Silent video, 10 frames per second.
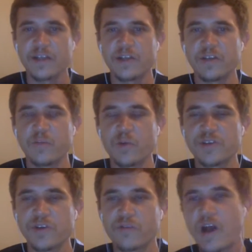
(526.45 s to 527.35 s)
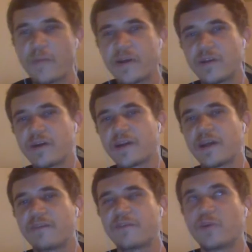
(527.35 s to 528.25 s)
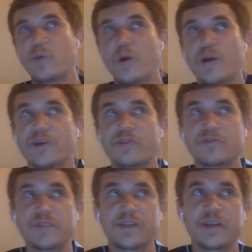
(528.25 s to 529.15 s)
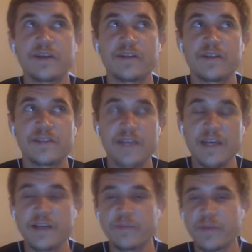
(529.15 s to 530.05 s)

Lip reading: you're more so crap out of luck if you are using the state,